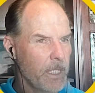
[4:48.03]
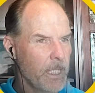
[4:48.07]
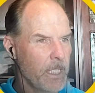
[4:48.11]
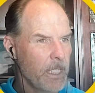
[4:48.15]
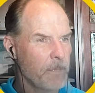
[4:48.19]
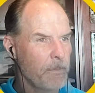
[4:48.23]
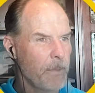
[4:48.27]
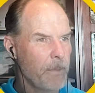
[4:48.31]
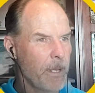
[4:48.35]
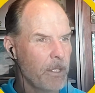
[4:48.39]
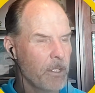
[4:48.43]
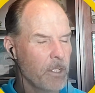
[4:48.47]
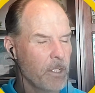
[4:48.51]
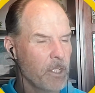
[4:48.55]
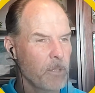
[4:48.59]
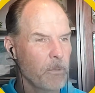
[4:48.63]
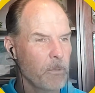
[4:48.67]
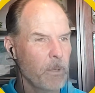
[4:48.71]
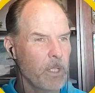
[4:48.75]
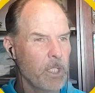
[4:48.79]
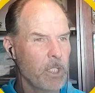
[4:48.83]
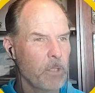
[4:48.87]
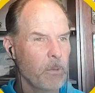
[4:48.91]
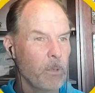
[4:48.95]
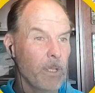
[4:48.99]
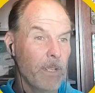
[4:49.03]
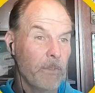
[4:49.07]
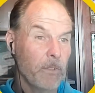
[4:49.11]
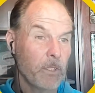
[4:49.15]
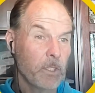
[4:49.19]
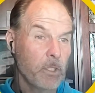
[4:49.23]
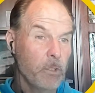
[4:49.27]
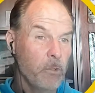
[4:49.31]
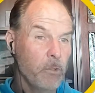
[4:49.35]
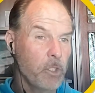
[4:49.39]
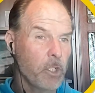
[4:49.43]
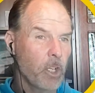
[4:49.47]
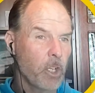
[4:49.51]
It's better to switch to a
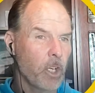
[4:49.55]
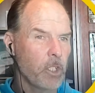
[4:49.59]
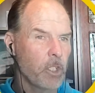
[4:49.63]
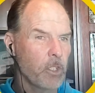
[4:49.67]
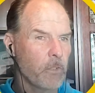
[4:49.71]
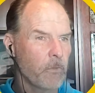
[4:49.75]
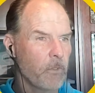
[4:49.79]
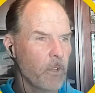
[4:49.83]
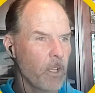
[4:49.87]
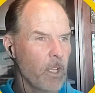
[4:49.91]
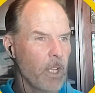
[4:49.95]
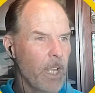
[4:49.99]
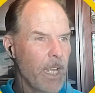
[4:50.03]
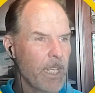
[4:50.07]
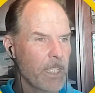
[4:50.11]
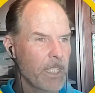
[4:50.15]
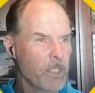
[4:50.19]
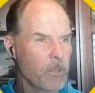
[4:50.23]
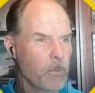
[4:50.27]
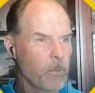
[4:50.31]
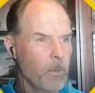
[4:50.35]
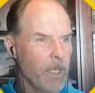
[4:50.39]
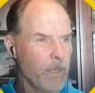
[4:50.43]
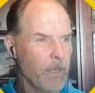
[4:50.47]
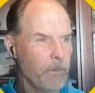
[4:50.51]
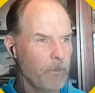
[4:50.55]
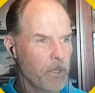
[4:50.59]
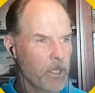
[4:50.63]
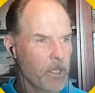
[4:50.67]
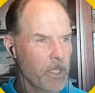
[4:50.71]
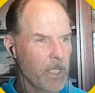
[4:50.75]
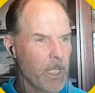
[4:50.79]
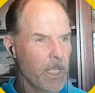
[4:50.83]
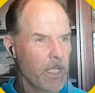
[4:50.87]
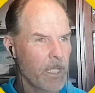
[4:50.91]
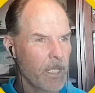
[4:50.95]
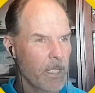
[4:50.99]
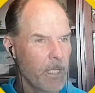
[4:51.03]
level 2 charger for the last
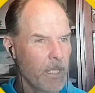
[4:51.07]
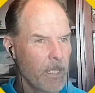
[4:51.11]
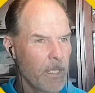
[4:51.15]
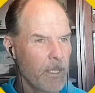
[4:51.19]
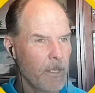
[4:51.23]
20%.